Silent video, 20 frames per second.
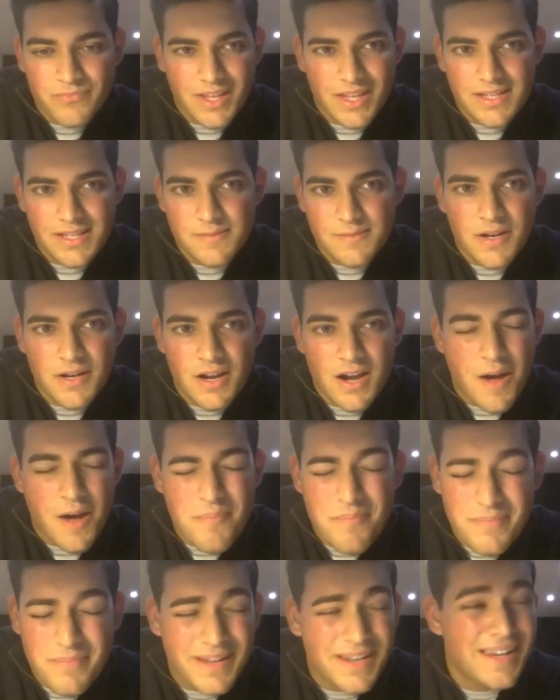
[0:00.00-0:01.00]
It's been an
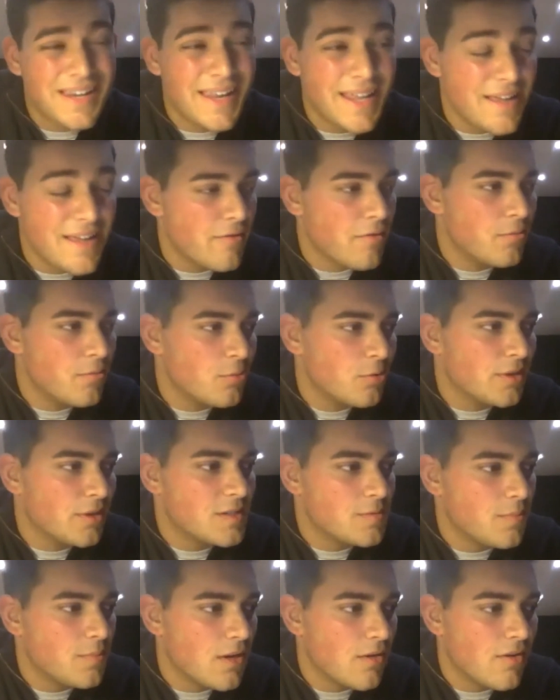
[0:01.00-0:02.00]
unbelievable
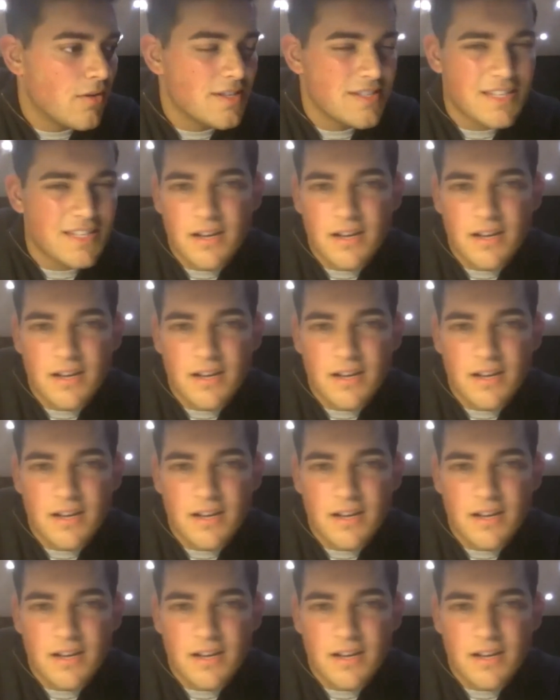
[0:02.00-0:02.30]
experience,